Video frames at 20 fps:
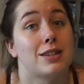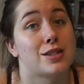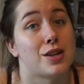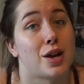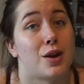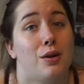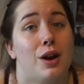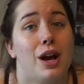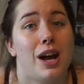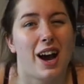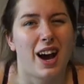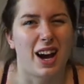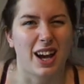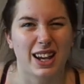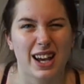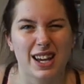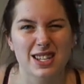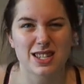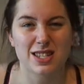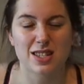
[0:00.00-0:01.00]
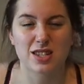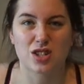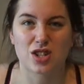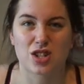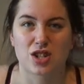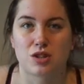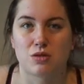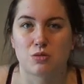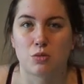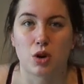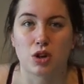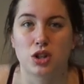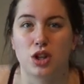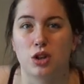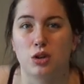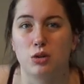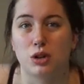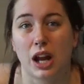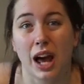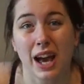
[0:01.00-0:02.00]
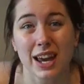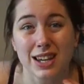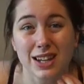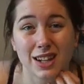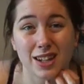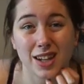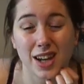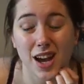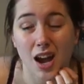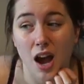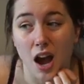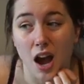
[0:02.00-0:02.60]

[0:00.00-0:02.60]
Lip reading: so I guess it's just what you like.